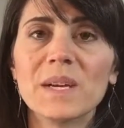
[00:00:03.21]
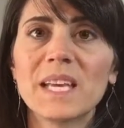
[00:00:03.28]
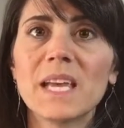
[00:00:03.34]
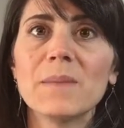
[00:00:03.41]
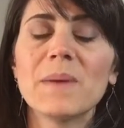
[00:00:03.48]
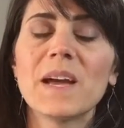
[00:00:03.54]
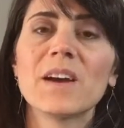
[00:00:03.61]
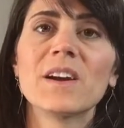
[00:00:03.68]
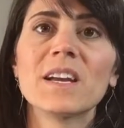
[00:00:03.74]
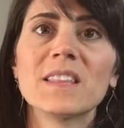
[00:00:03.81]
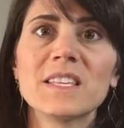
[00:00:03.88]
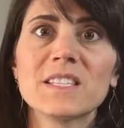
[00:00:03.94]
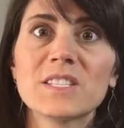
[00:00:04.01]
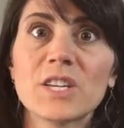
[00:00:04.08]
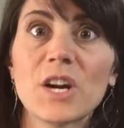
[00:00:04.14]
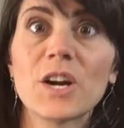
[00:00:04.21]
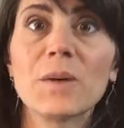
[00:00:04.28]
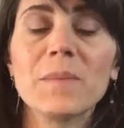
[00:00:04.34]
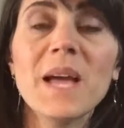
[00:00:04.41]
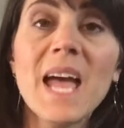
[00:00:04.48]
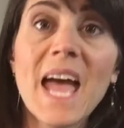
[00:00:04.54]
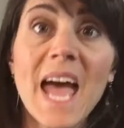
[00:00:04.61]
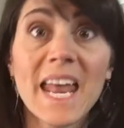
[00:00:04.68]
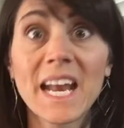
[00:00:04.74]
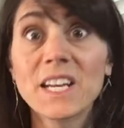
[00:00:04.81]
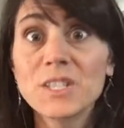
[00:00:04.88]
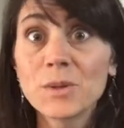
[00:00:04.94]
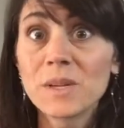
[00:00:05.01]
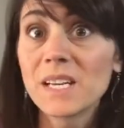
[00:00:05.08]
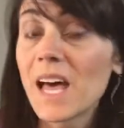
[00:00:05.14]
We keep hearing this term, and I
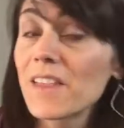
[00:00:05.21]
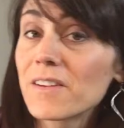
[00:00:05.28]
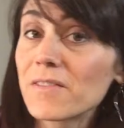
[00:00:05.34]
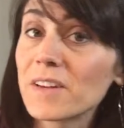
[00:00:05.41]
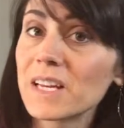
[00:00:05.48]
do another